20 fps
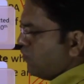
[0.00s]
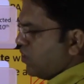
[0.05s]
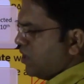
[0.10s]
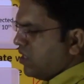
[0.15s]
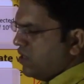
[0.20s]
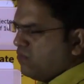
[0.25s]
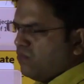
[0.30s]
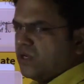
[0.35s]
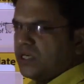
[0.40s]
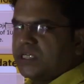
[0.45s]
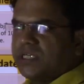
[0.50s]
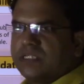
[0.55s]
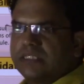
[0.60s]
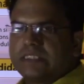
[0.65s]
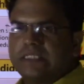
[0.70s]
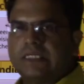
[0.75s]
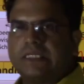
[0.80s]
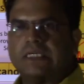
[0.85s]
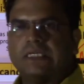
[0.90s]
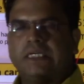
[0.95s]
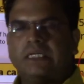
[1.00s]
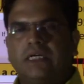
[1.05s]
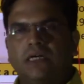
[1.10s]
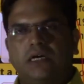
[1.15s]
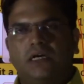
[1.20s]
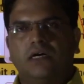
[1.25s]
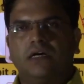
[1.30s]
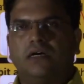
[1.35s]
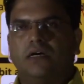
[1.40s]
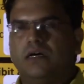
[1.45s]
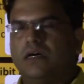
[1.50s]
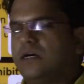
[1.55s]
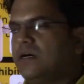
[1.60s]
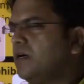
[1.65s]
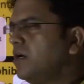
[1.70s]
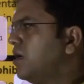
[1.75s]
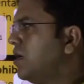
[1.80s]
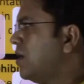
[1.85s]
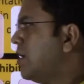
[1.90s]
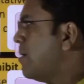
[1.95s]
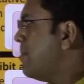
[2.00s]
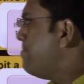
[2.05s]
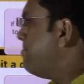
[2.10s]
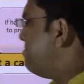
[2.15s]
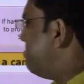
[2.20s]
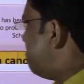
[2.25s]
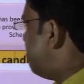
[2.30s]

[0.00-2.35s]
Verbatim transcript: what are the uh,